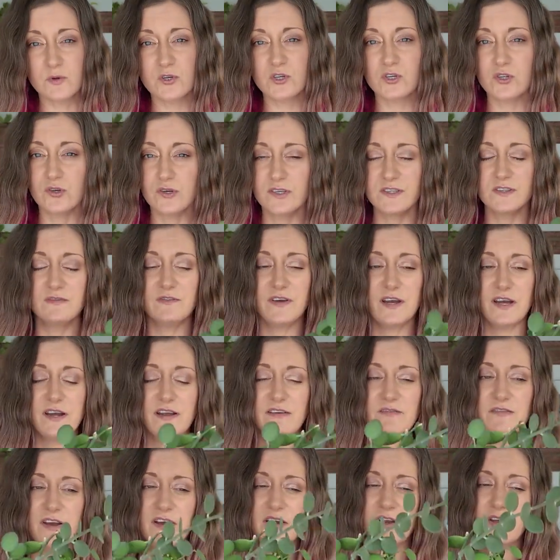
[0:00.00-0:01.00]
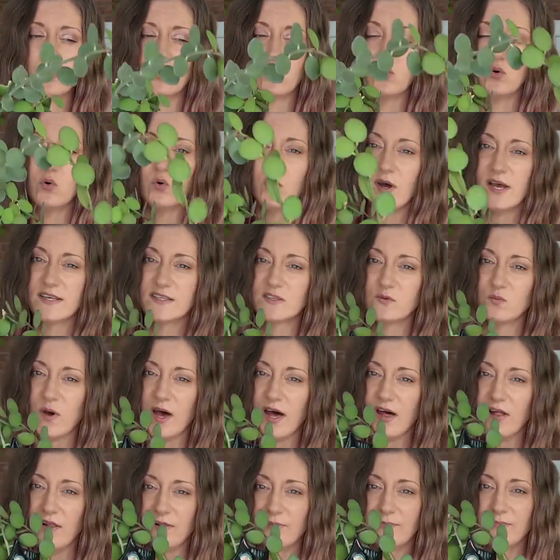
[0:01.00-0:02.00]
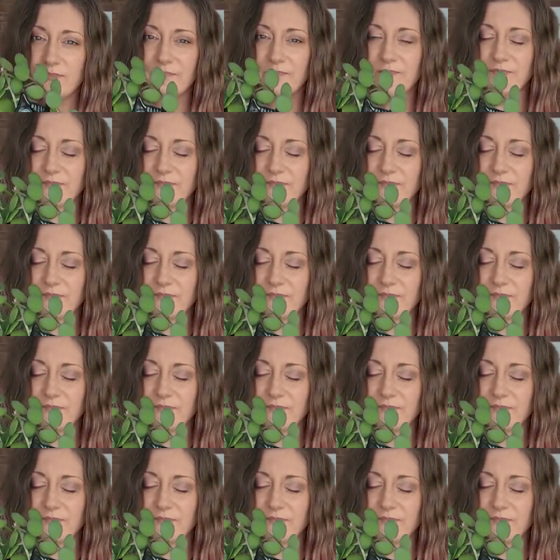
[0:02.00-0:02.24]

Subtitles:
which looks very, very cool as well.